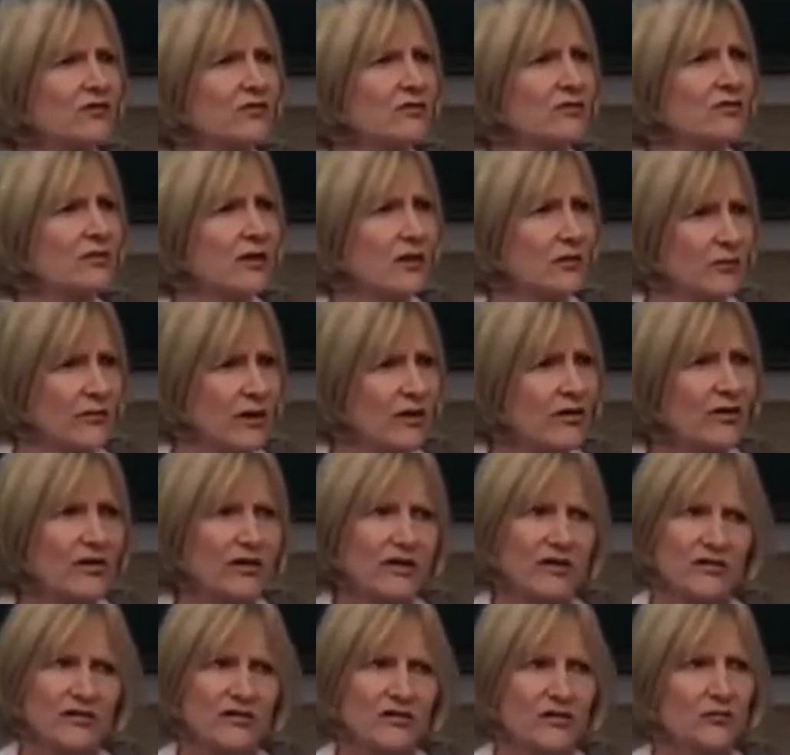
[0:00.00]
to
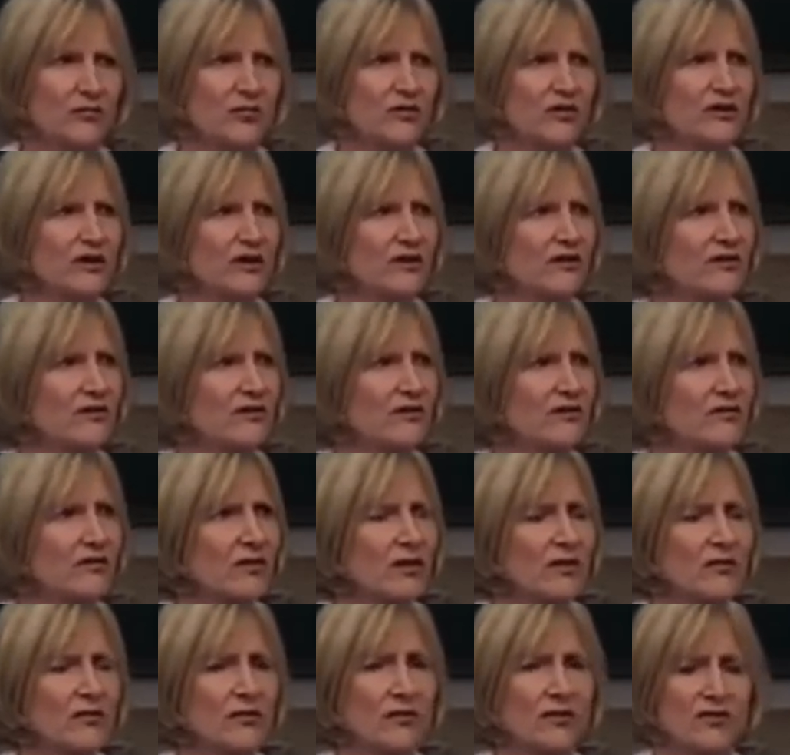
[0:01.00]
Americans in particular?
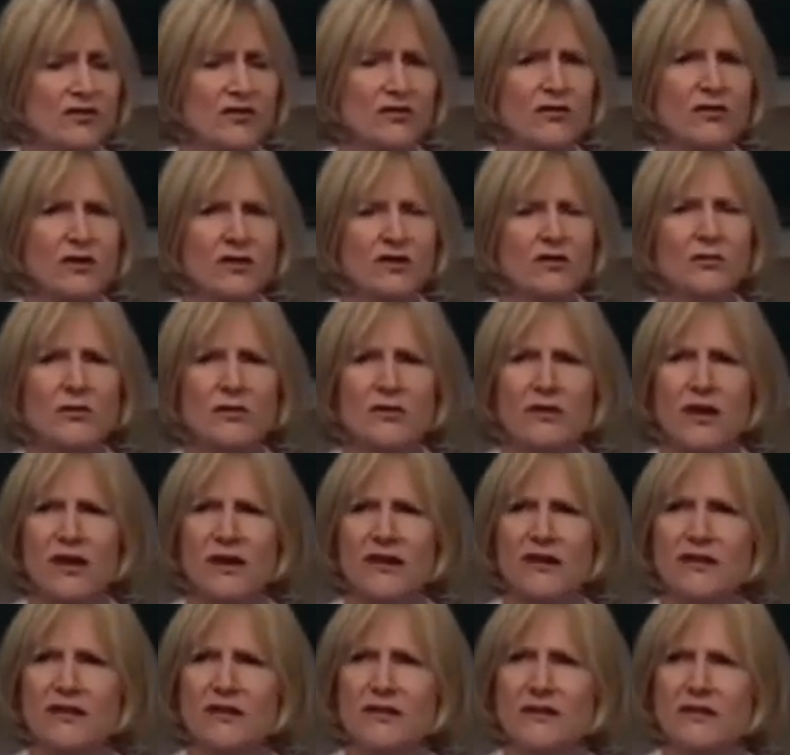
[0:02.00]
What was it going to be
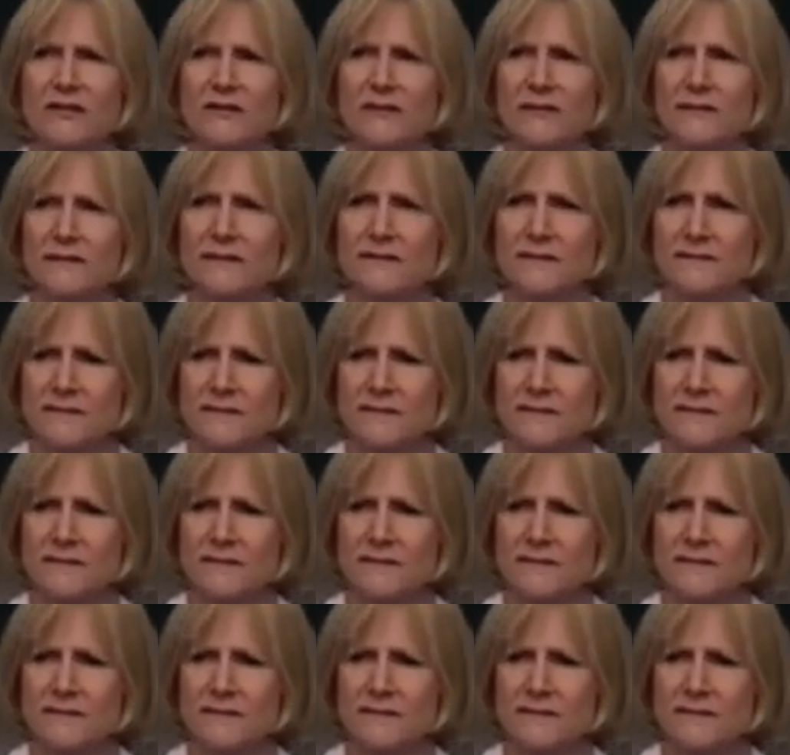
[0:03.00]
like?